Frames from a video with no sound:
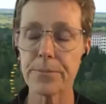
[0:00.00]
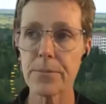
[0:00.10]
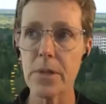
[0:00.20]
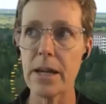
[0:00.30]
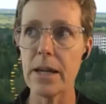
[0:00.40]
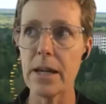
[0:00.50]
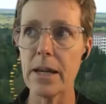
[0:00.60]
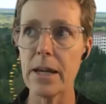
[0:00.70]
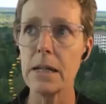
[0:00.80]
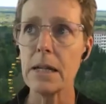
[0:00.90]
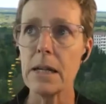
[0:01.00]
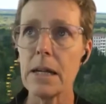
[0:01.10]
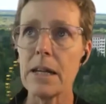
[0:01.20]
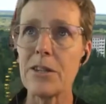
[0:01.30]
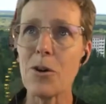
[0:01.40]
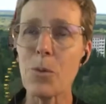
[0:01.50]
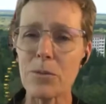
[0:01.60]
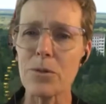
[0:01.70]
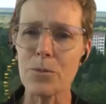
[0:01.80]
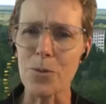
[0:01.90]
And you know
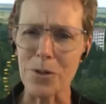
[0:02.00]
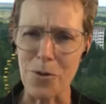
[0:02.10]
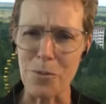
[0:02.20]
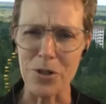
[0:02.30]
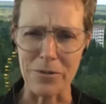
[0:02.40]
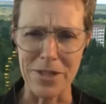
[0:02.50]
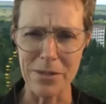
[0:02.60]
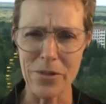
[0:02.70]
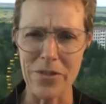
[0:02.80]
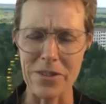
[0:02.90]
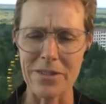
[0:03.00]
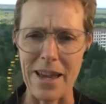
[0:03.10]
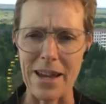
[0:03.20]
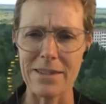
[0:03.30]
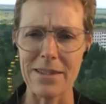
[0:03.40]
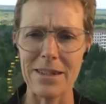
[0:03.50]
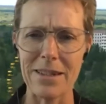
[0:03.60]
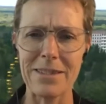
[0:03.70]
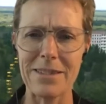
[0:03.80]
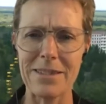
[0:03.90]
what Gorbachev did with this accident
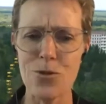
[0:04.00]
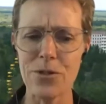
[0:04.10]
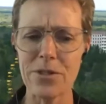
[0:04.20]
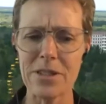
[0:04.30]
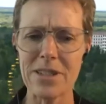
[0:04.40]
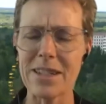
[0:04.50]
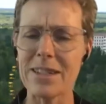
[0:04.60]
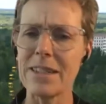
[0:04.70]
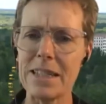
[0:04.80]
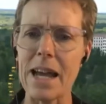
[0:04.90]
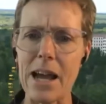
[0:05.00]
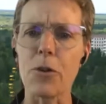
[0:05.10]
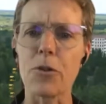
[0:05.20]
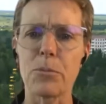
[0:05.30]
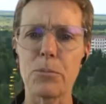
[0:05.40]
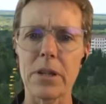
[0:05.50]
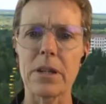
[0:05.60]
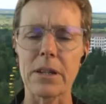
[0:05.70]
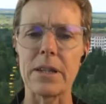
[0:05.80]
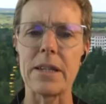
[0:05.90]
is he used it to clean house
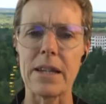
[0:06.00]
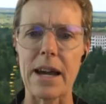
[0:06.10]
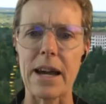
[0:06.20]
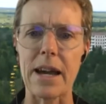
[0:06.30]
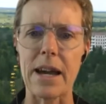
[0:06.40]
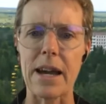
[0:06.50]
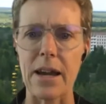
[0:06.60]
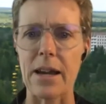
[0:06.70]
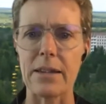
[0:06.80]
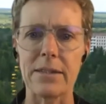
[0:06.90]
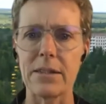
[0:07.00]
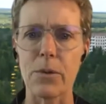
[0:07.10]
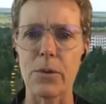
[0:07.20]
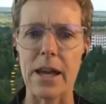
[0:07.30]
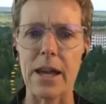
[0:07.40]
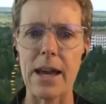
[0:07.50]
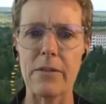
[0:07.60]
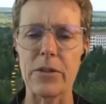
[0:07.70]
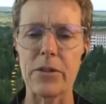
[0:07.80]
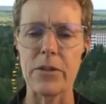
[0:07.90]
politically. He got rid of the guys he didn't want to have,
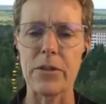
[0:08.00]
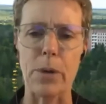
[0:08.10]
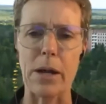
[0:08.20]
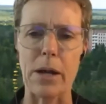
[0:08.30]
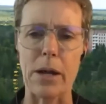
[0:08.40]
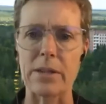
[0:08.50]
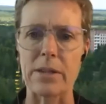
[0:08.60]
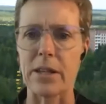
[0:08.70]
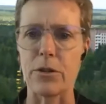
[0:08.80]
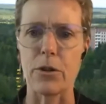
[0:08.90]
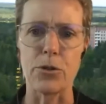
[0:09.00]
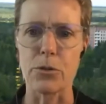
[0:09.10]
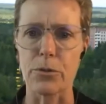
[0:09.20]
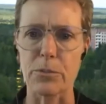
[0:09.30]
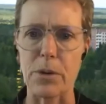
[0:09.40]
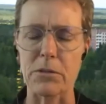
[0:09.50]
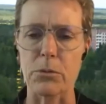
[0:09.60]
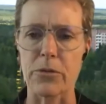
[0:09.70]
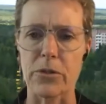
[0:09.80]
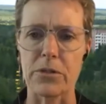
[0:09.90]
you know, by saying, you know, you're responsible
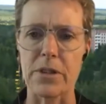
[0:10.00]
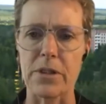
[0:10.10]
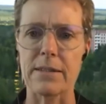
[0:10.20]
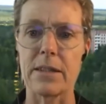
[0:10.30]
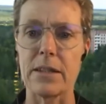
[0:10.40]
for this accident. He